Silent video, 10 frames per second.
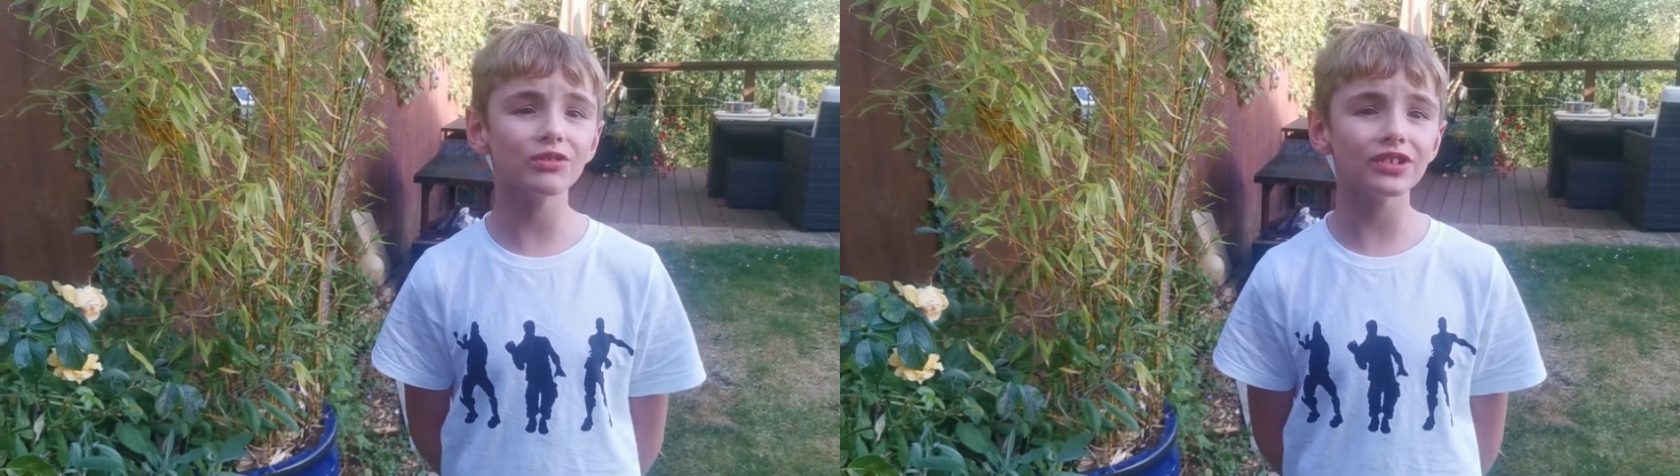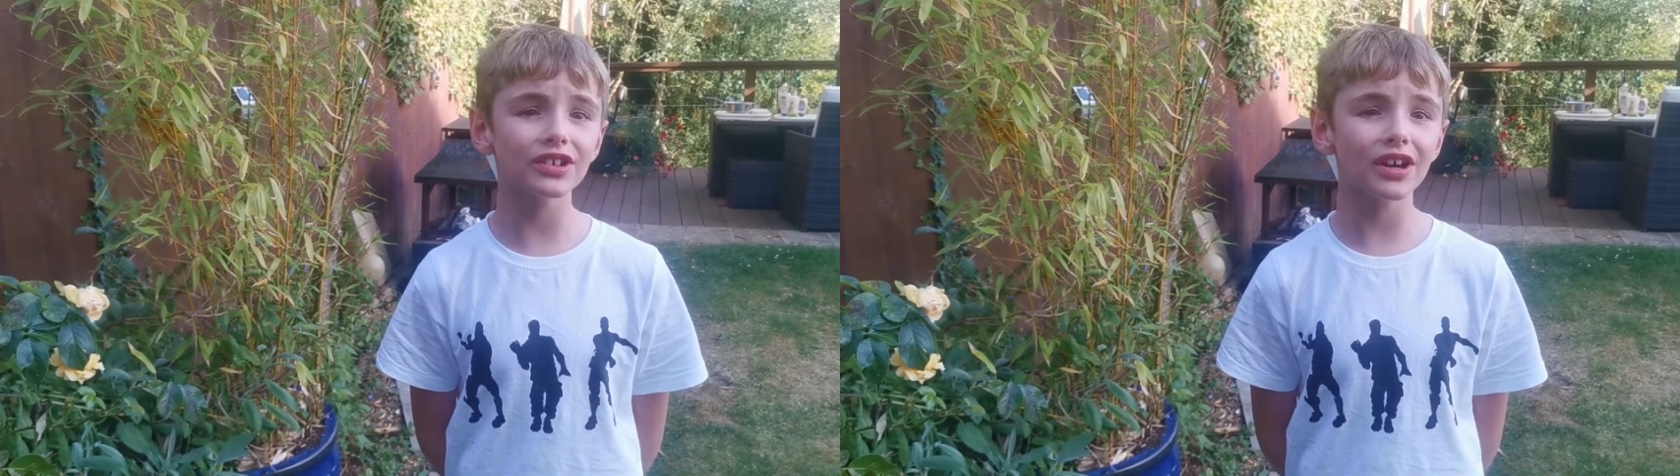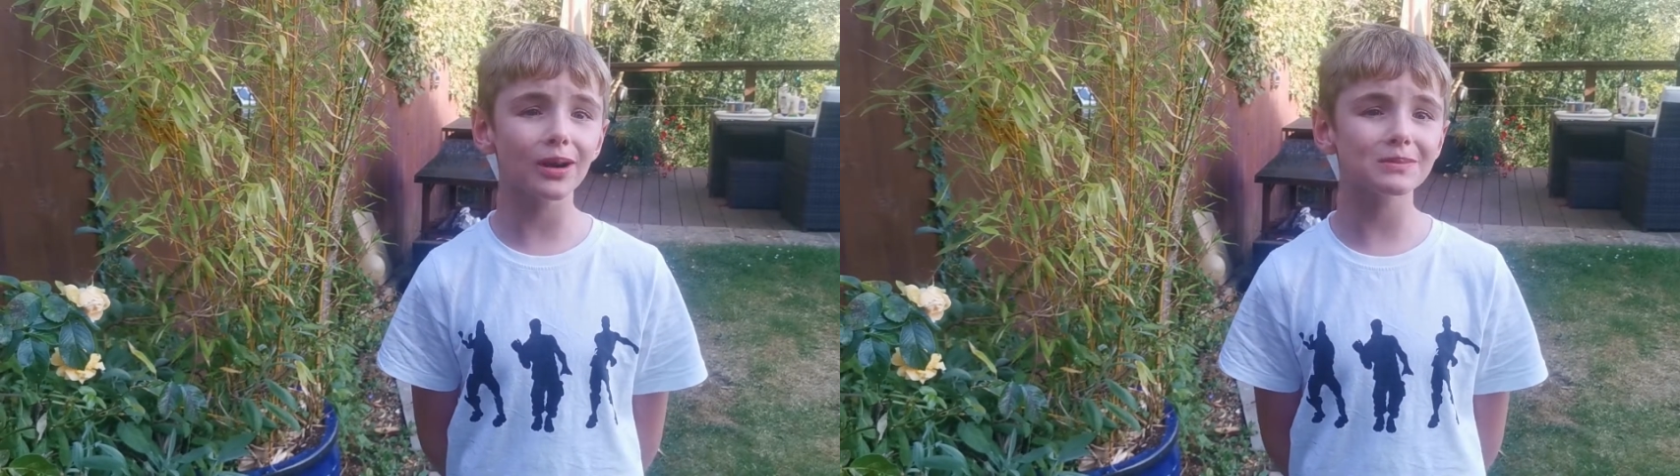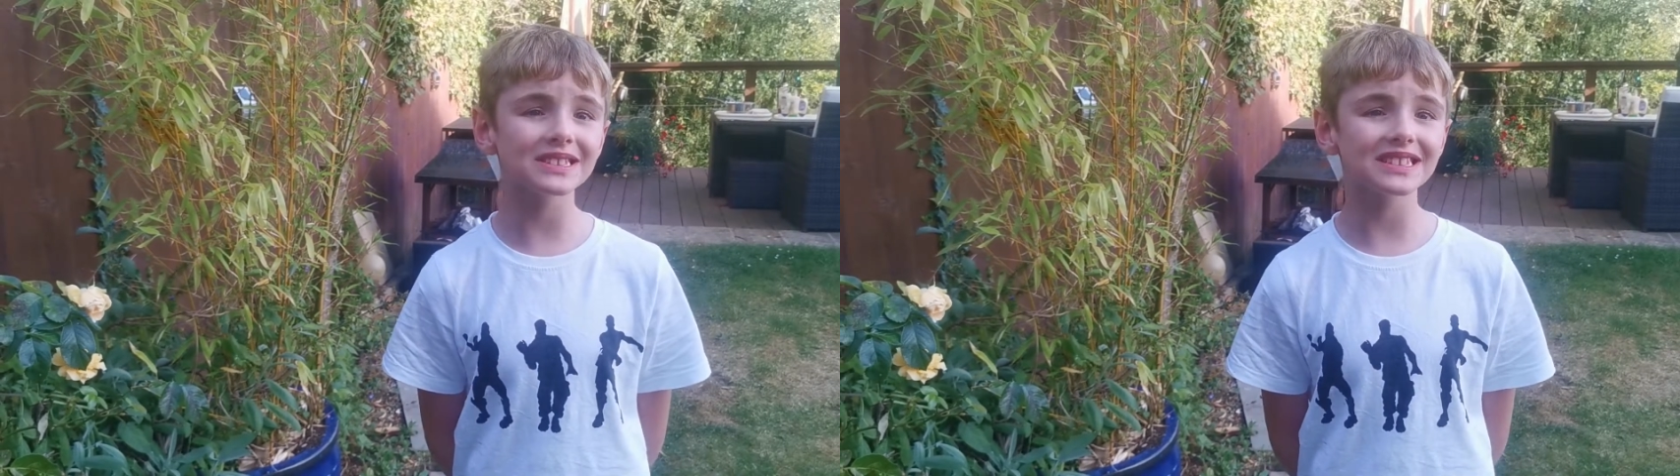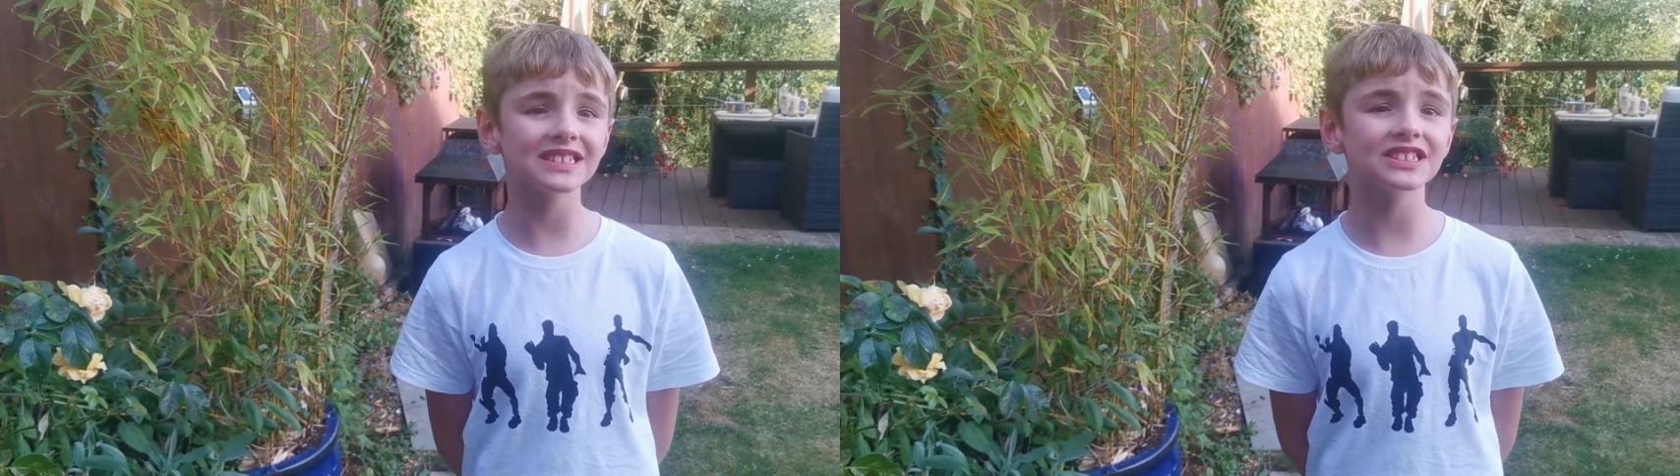all your
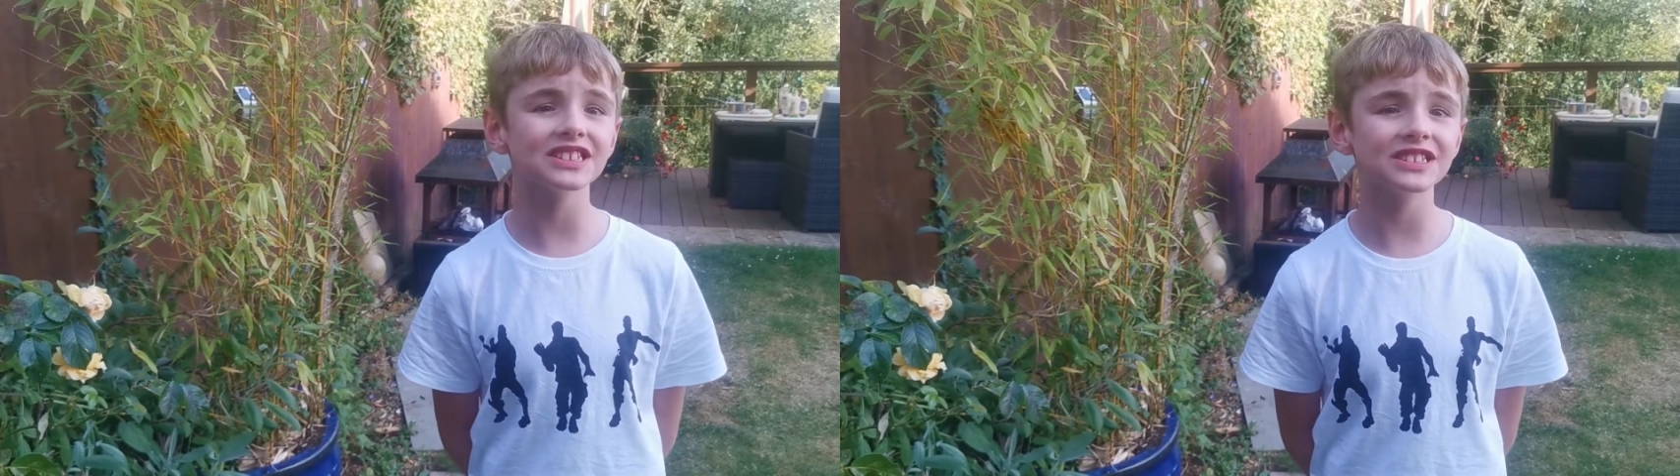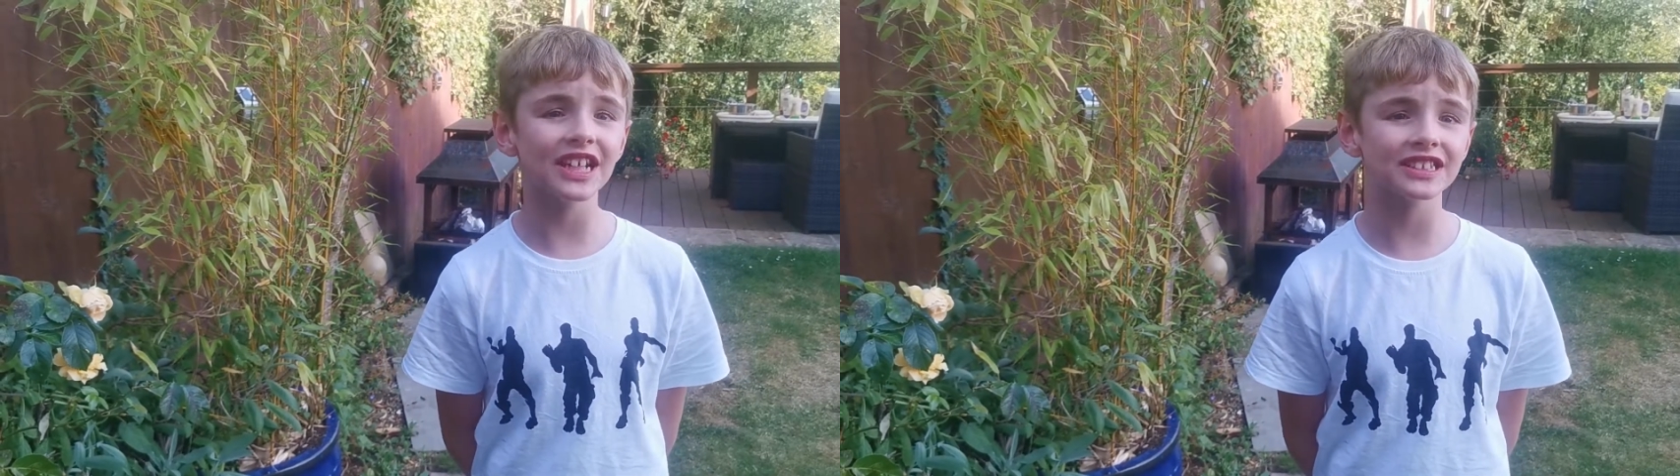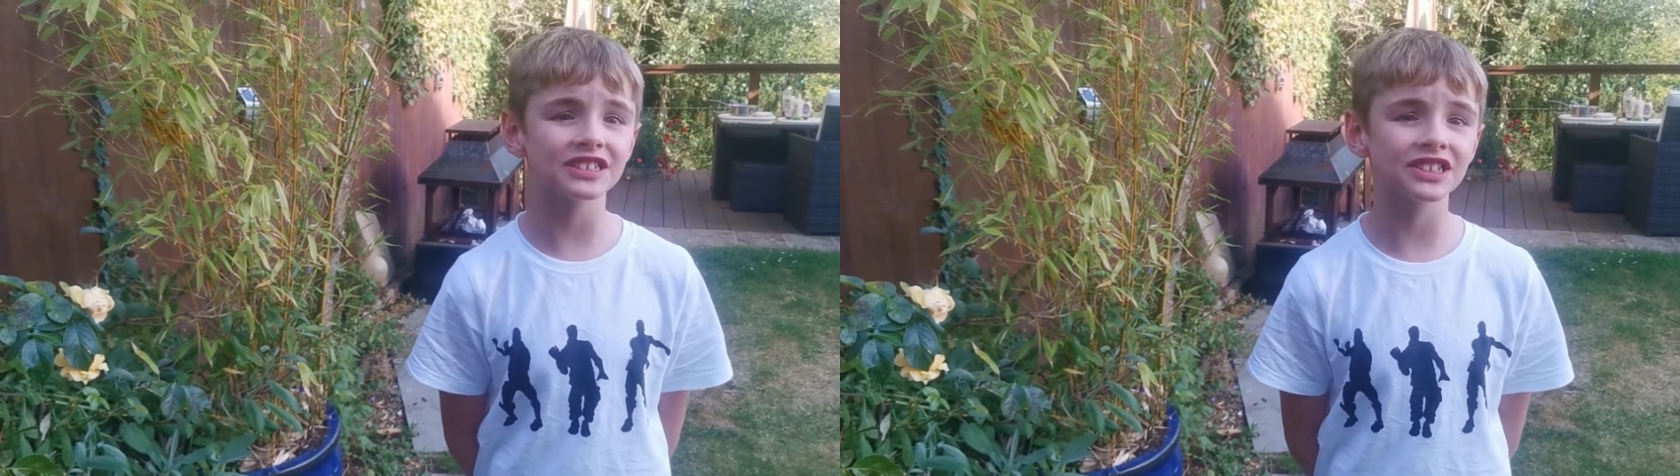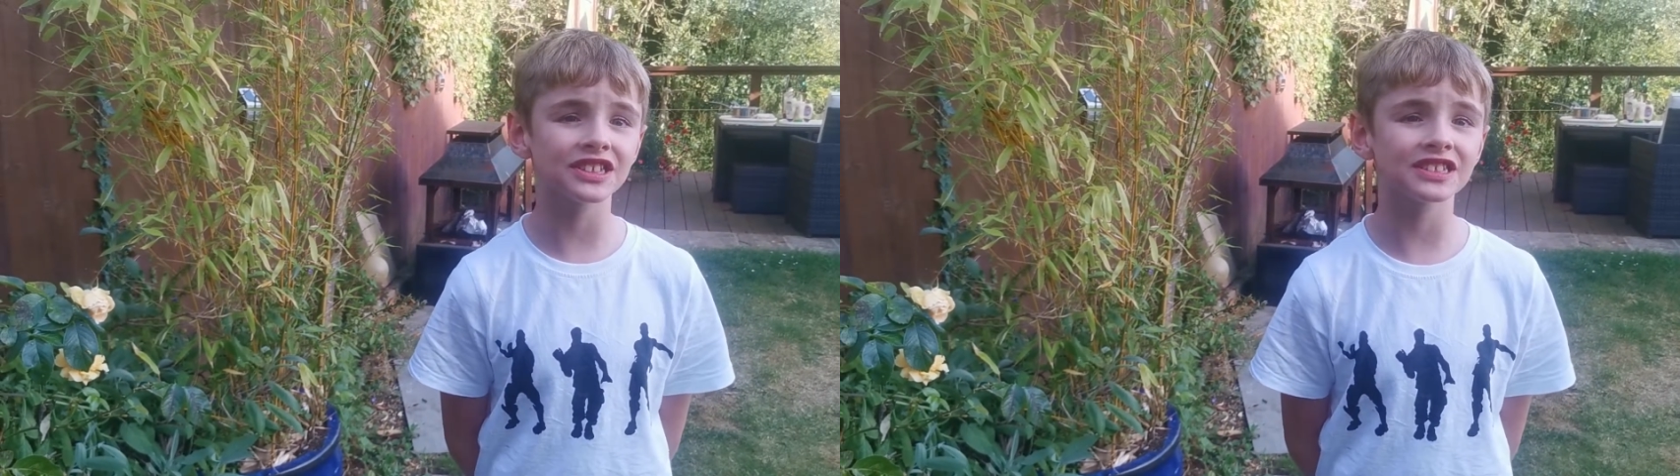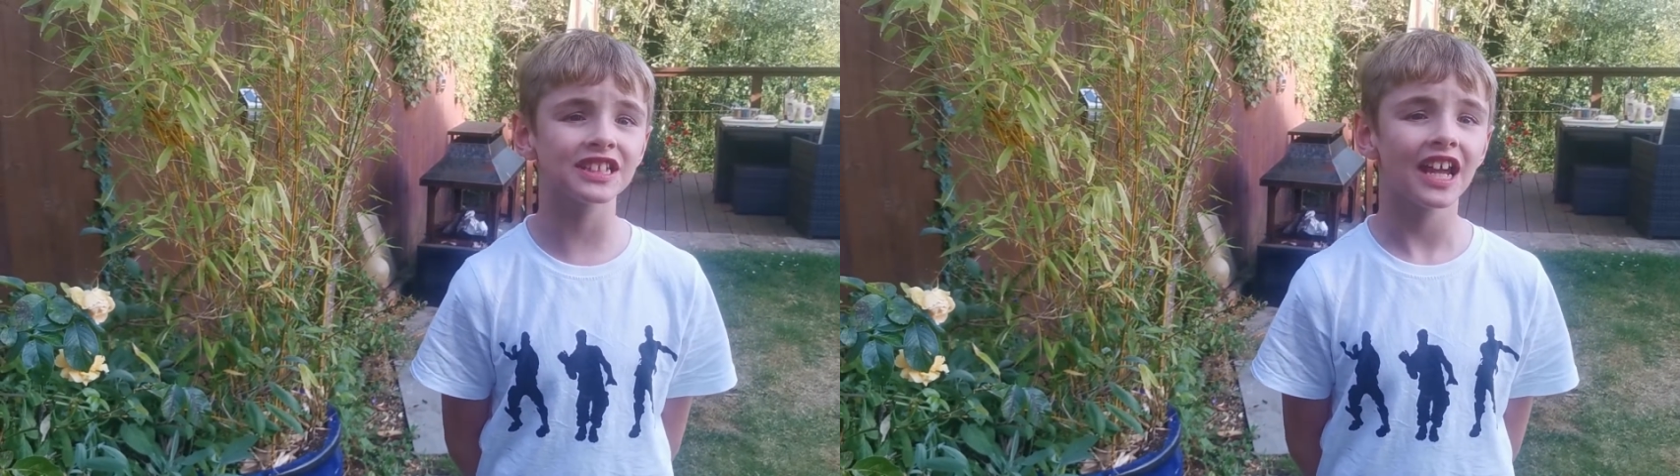comments and
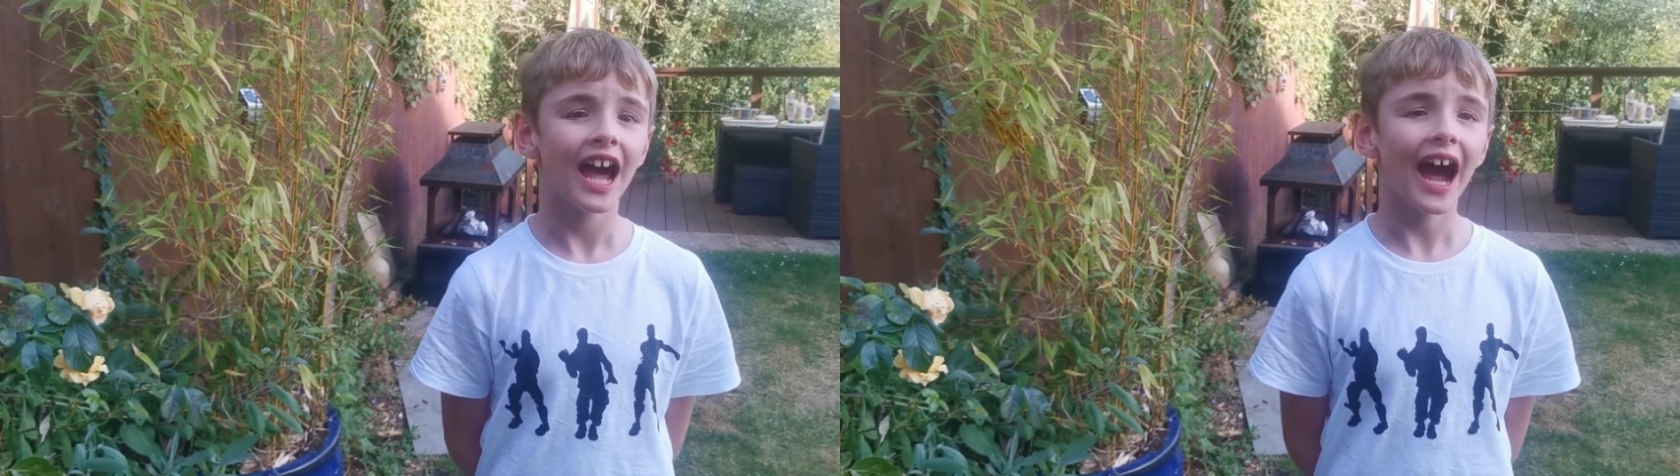suggestions.